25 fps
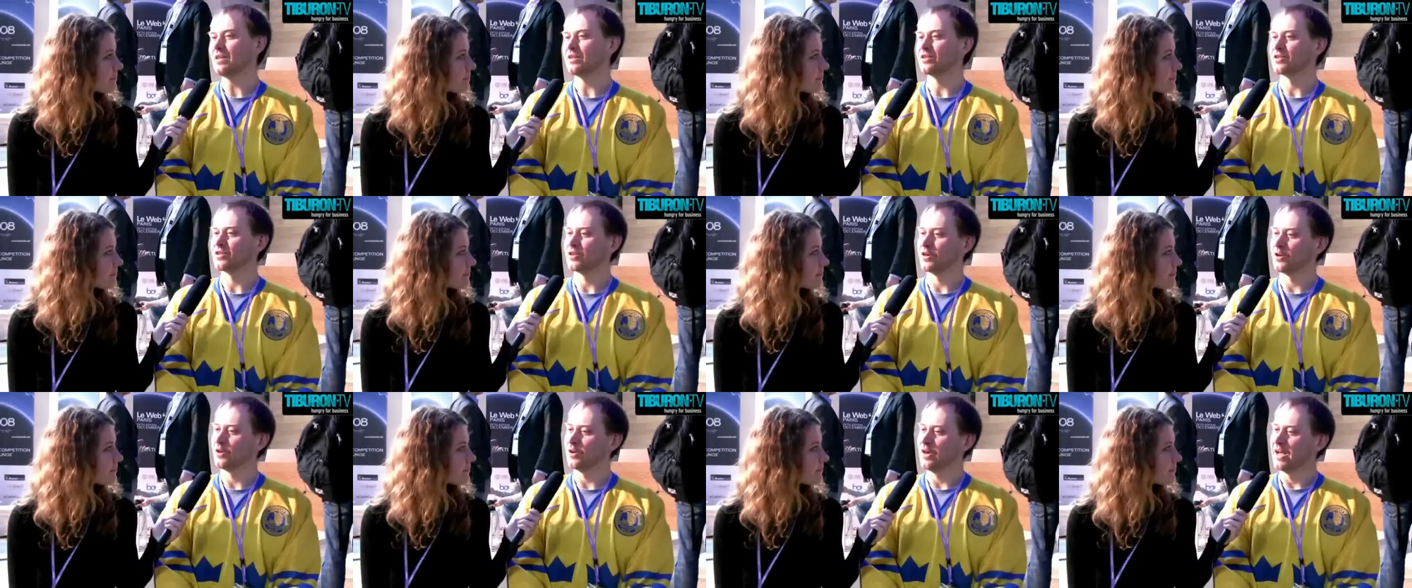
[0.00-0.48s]

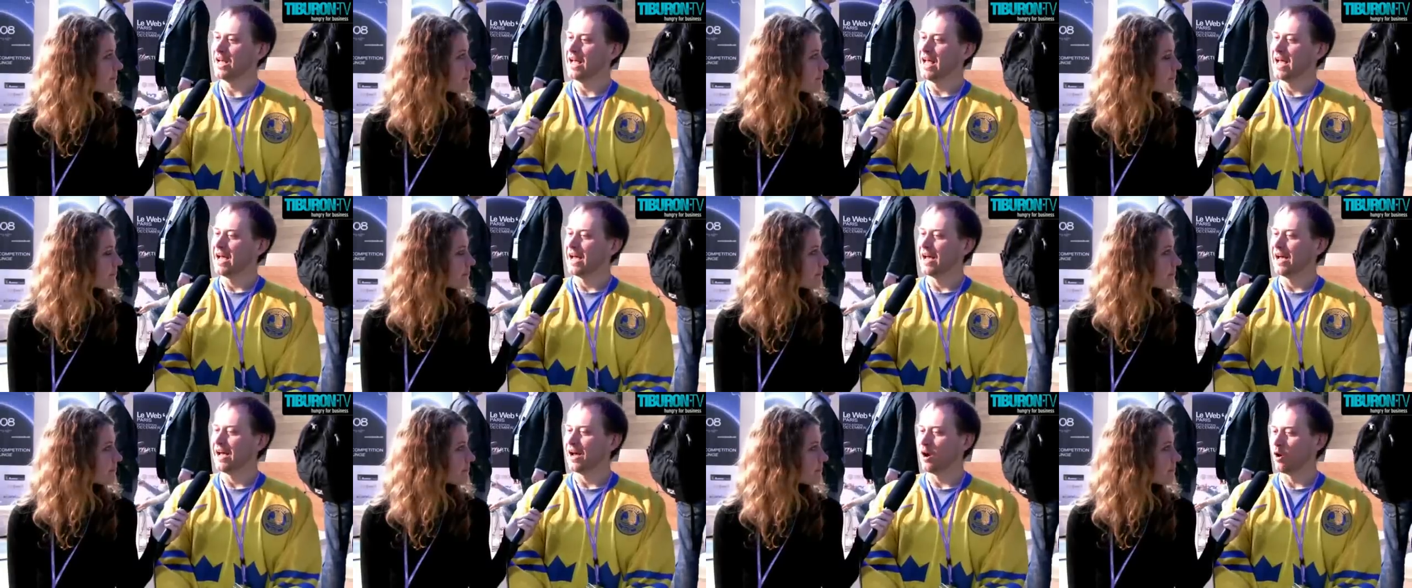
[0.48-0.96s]
Speaker 1: So
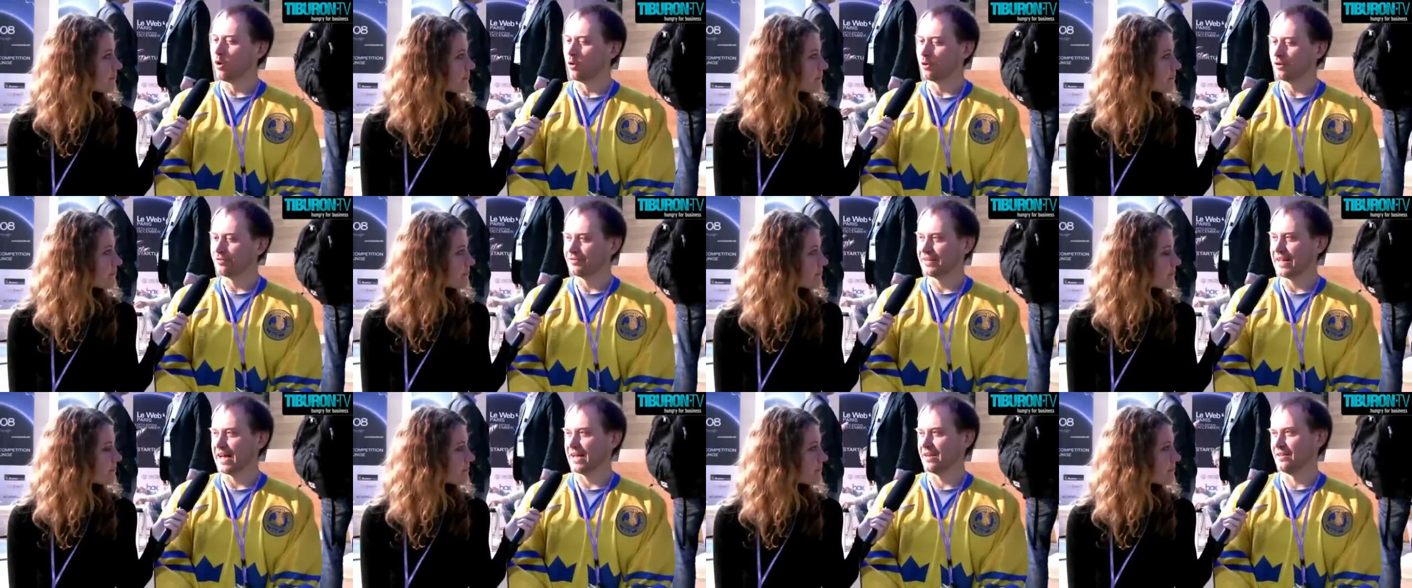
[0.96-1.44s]
all
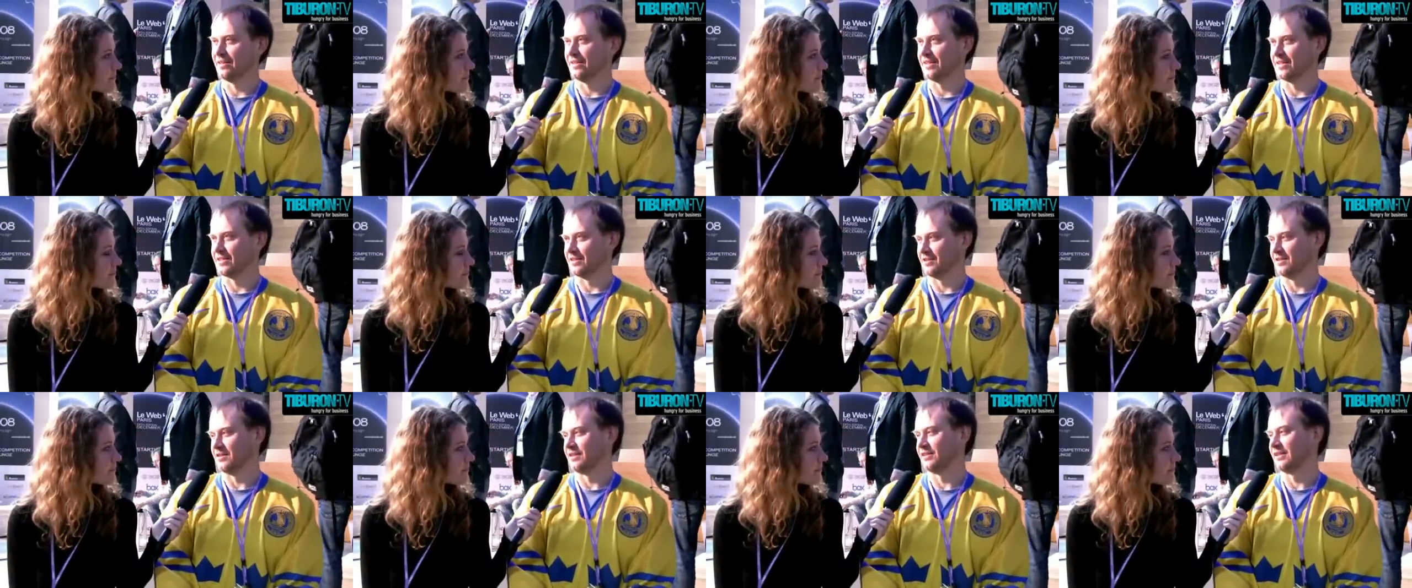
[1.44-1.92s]
of the
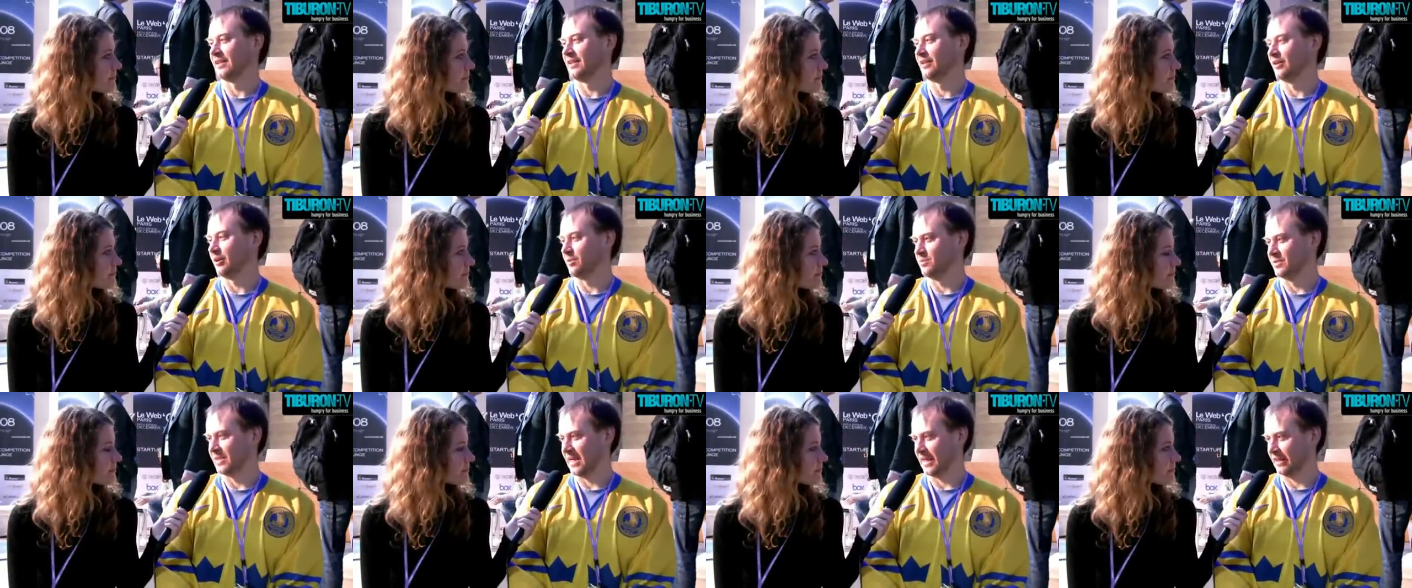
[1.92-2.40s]
analysts in the
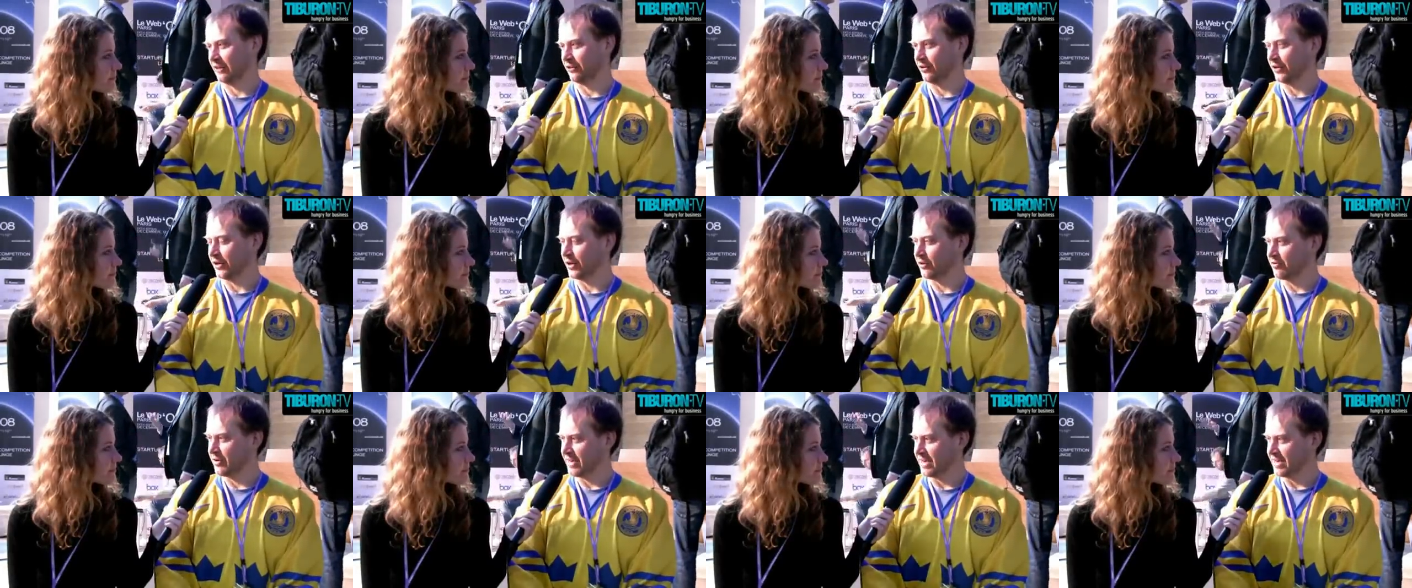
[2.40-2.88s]
telecom sector
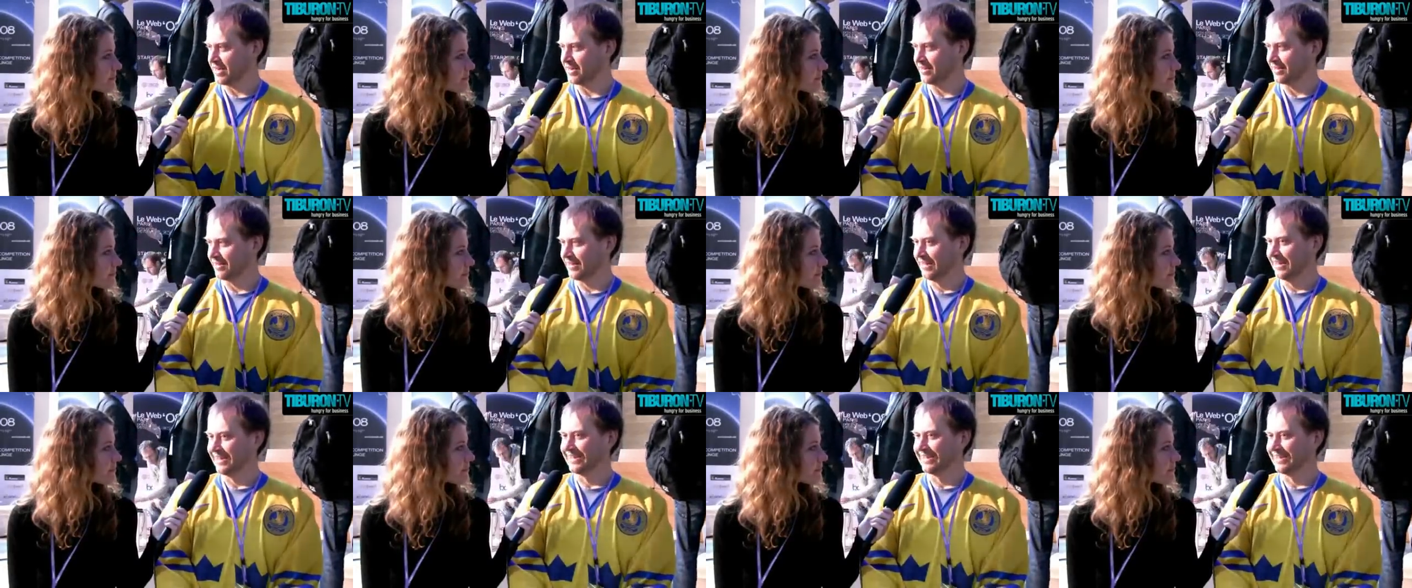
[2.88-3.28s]
agree